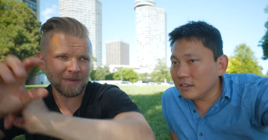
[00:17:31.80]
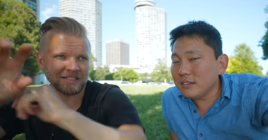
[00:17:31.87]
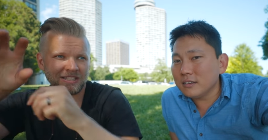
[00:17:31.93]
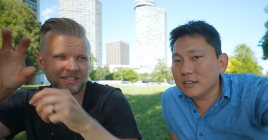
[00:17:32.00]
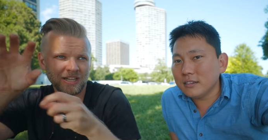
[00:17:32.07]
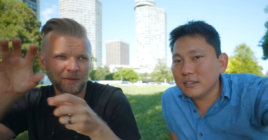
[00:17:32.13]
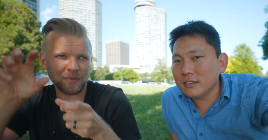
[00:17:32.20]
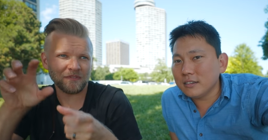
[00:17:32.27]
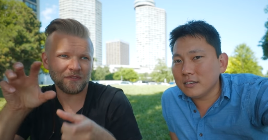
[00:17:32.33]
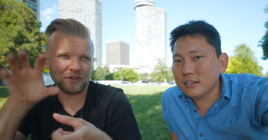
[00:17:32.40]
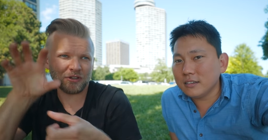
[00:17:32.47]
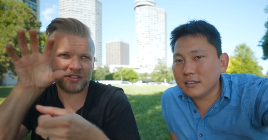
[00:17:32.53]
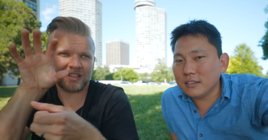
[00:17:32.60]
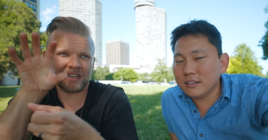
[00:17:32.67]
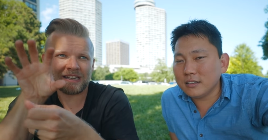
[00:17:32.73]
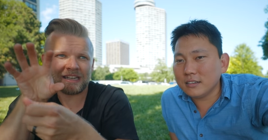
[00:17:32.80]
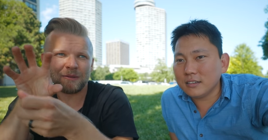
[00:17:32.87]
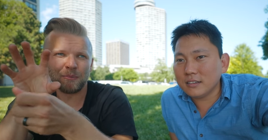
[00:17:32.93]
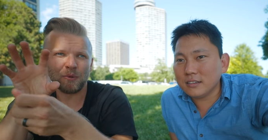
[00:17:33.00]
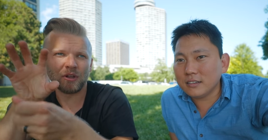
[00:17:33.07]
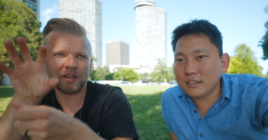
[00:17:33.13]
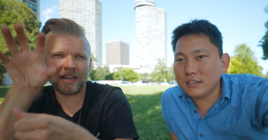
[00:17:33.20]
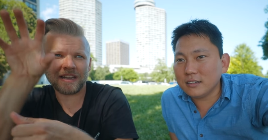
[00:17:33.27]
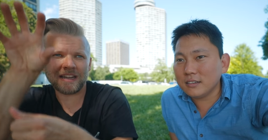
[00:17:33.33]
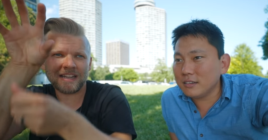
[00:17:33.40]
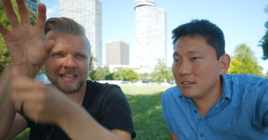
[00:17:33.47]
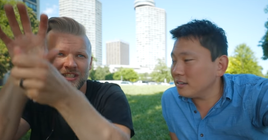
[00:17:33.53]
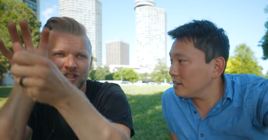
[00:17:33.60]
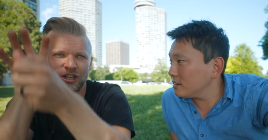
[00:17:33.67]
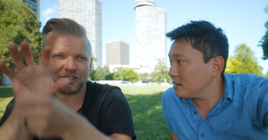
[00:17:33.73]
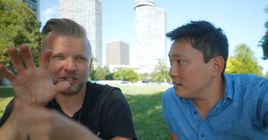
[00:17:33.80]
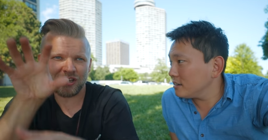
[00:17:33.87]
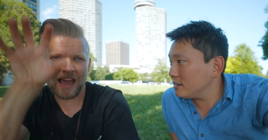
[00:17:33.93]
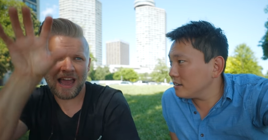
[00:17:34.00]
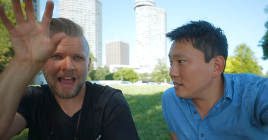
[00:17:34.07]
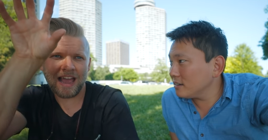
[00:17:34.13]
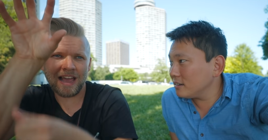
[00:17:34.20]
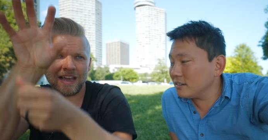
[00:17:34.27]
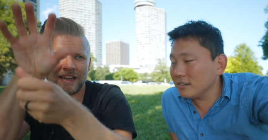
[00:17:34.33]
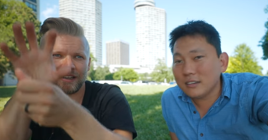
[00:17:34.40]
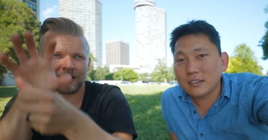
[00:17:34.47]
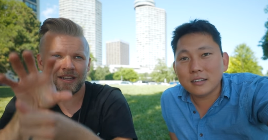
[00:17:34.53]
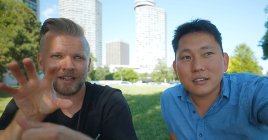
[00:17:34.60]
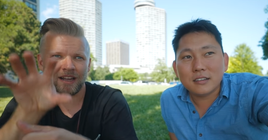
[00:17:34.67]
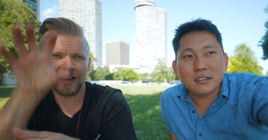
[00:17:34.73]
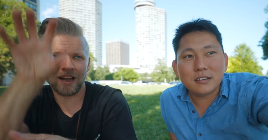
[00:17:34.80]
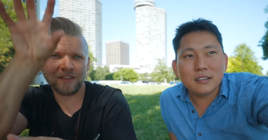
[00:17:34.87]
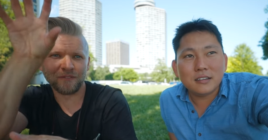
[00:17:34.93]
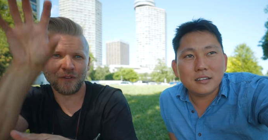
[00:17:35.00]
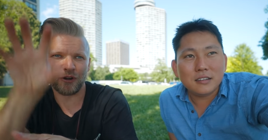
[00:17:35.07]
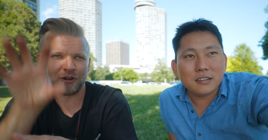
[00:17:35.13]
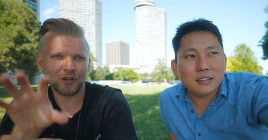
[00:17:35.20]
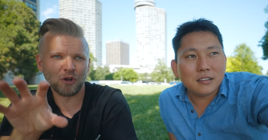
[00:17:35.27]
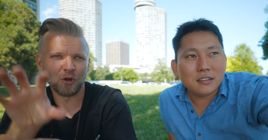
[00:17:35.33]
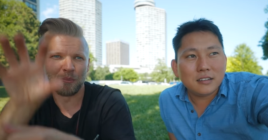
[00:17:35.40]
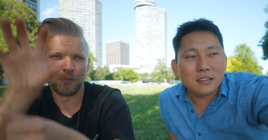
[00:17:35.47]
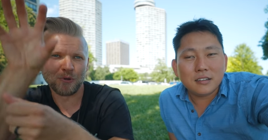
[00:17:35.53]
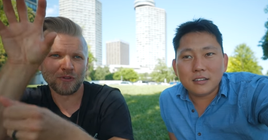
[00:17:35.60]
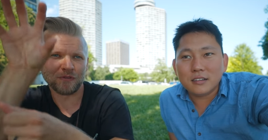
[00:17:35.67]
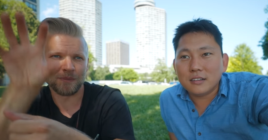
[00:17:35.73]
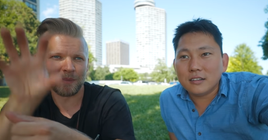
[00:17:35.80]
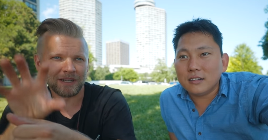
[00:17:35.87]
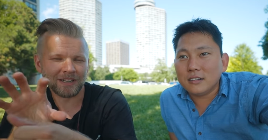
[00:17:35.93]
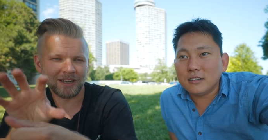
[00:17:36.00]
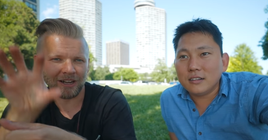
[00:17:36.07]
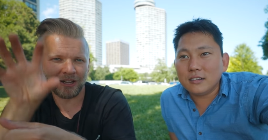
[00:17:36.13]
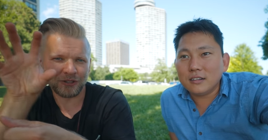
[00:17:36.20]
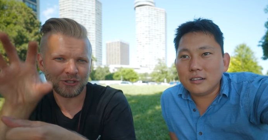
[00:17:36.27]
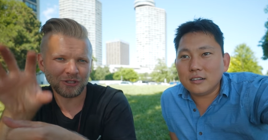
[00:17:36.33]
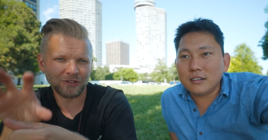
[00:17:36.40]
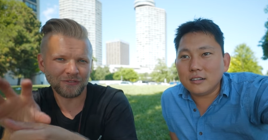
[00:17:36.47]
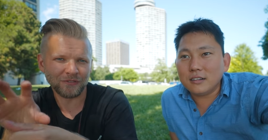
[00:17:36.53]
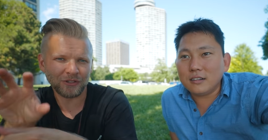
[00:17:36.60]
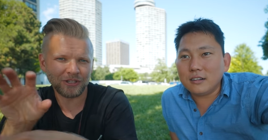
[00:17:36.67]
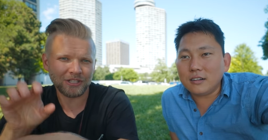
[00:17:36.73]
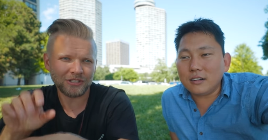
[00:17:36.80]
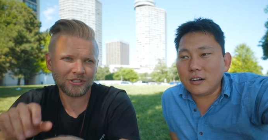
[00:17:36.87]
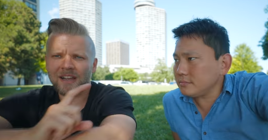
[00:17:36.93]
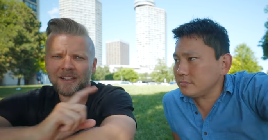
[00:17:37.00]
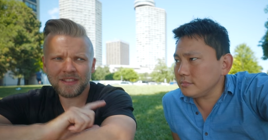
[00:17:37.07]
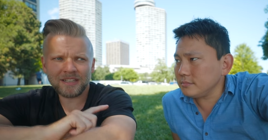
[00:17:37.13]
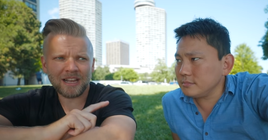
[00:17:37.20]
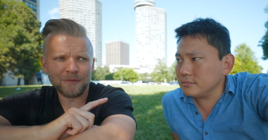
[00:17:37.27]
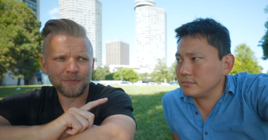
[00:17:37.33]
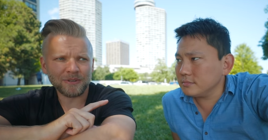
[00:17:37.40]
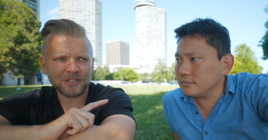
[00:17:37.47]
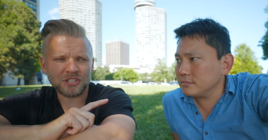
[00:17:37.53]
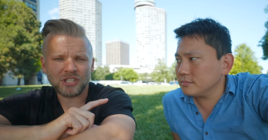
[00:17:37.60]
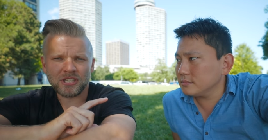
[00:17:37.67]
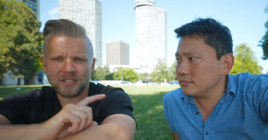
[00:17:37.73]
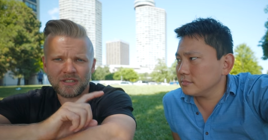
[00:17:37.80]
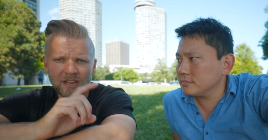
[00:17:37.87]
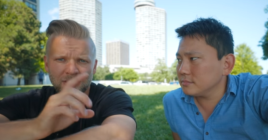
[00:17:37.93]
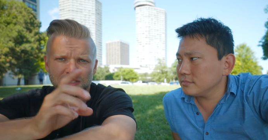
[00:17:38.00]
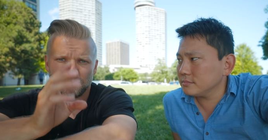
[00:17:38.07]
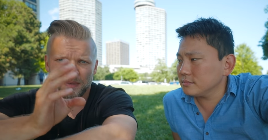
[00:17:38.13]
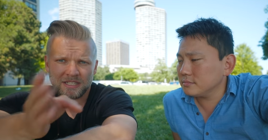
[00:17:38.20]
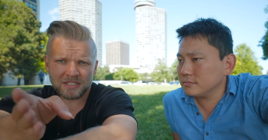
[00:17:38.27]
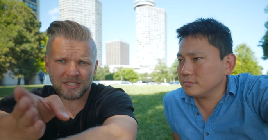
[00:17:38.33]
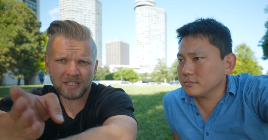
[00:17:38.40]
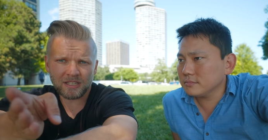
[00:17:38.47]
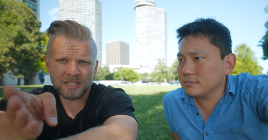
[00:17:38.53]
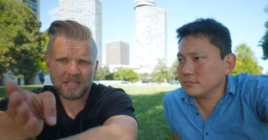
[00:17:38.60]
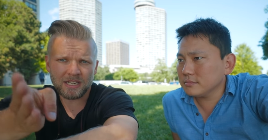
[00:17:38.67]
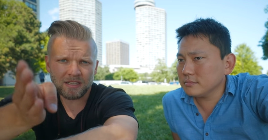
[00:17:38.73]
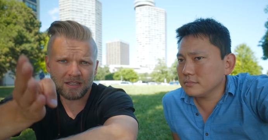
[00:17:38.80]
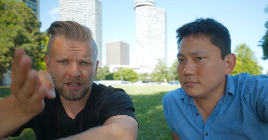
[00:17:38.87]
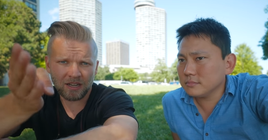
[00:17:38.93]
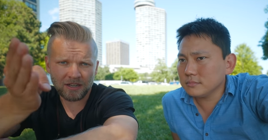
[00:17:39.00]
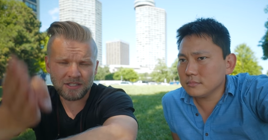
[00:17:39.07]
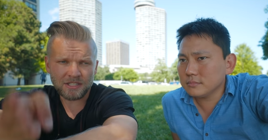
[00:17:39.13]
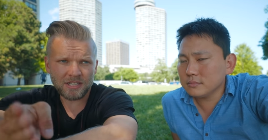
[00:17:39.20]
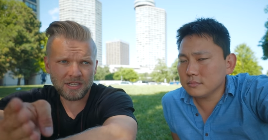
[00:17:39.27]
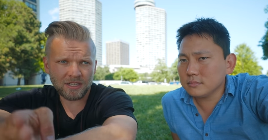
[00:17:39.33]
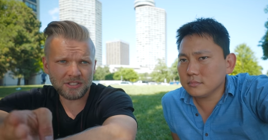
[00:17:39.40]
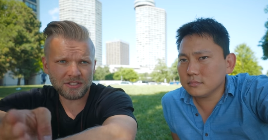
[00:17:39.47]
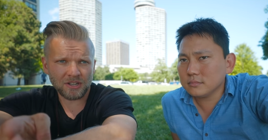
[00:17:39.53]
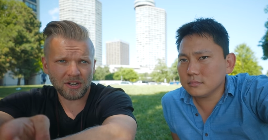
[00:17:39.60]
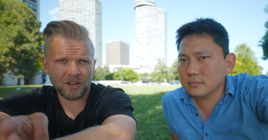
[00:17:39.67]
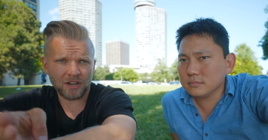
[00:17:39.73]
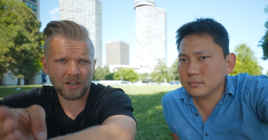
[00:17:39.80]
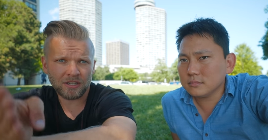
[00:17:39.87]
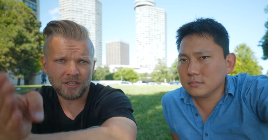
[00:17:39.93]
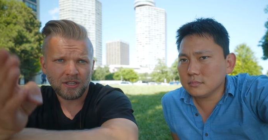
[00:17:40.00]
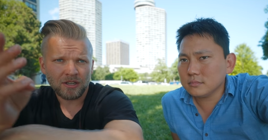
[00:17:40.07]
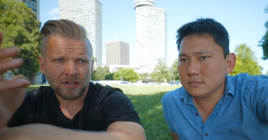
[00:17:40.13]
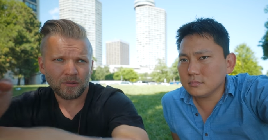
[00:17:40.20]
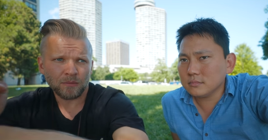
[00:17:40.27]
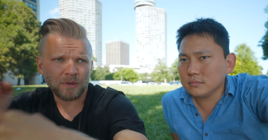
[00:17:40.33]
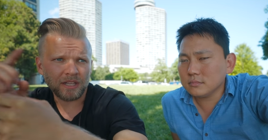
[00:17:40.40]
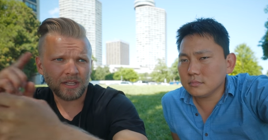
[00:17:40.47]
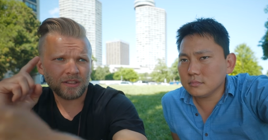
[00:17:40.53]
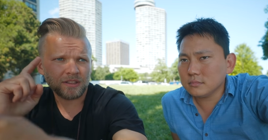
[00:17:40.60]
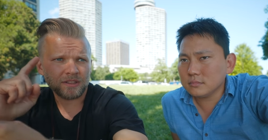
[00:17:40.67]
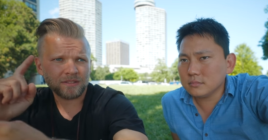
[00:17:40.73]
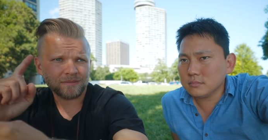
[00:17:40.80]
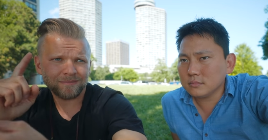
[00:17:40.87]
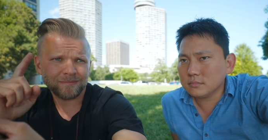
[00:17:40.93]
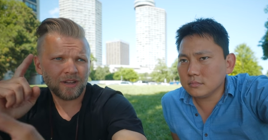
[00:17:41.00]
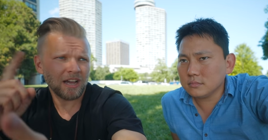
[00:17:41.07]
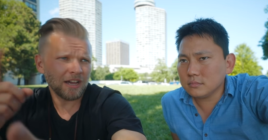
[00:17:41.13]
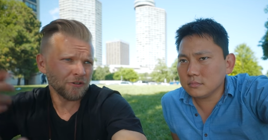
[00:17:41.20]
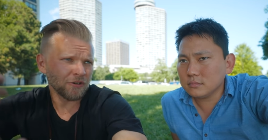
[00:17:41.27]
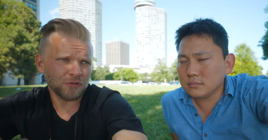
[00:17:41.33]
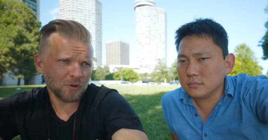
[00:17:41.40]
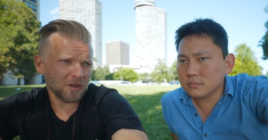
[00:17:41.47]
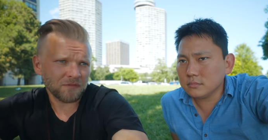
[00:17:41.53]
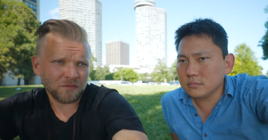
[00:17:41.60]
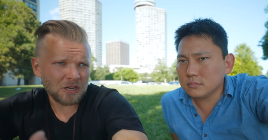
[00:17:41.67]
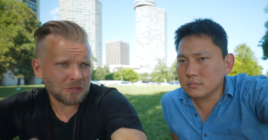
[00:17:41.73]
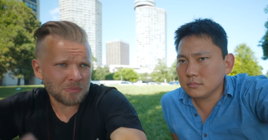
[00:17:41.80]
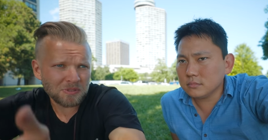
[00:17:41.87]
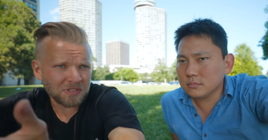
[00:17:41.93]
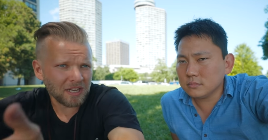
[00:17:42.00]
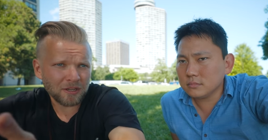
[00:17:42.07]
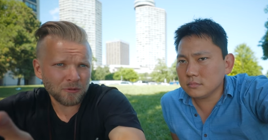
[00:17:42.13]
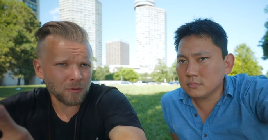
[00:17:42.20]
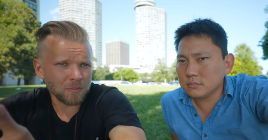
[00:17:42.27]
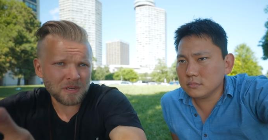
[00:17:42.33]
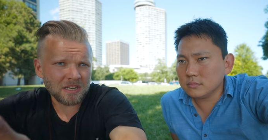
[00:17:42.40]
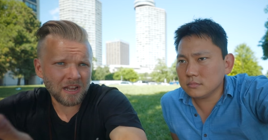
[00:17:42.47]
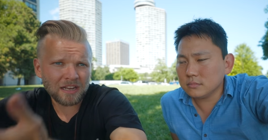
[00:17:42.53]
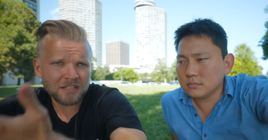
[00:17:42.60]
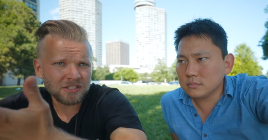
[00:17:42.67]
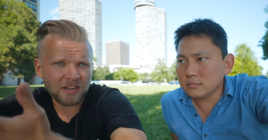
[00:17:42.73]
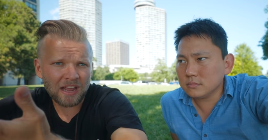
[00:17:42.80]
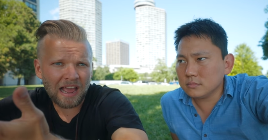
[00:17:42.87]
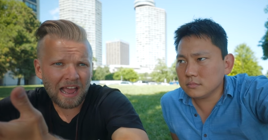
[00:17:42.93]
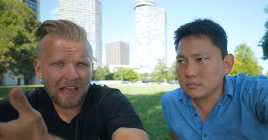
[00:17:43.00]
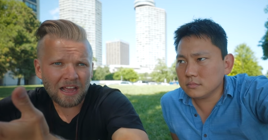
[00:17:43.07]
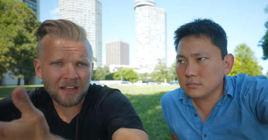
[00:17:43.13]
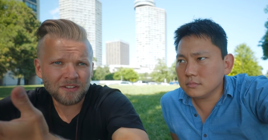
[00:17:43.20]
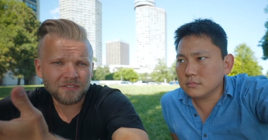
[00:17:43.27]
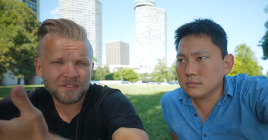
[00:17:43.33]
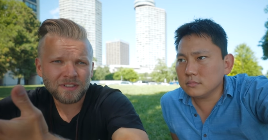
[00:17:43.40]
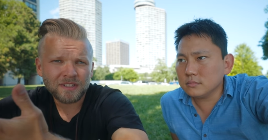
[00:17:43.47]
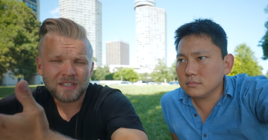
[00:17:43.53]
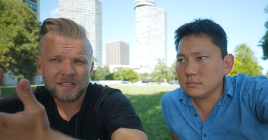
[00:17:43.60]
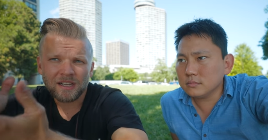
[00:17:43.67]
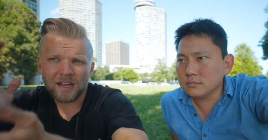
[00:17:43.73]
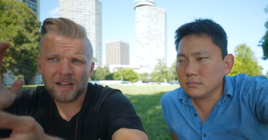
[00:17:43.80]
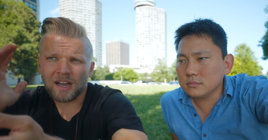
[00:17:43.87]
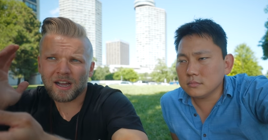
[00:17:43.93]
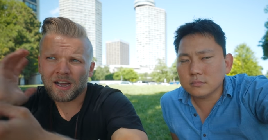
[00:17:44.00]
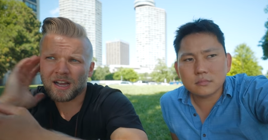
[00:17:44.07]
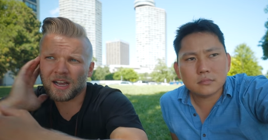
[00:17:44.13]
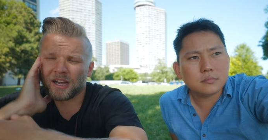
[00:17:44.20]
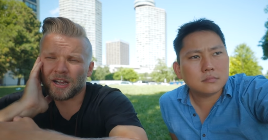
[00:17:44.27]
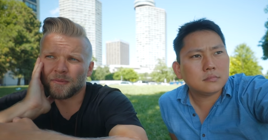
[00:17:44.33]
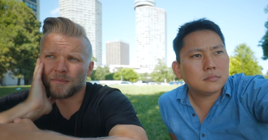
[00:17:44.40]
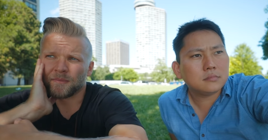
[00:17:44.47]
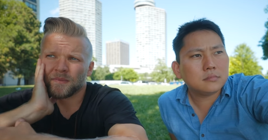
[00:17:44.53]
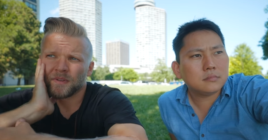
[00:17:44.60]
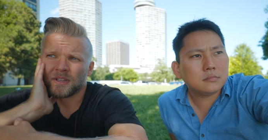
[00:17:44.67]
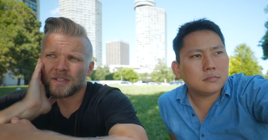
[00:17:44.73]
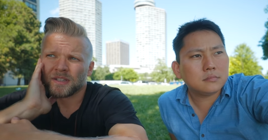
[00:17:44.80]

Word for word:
Speaker 1: messes up if you're using a gimbal it, it starts to add uh, vertical movement onto your footage I think I'm with Gene it's basically an EOS R with 120 frames per second would be nice to have um,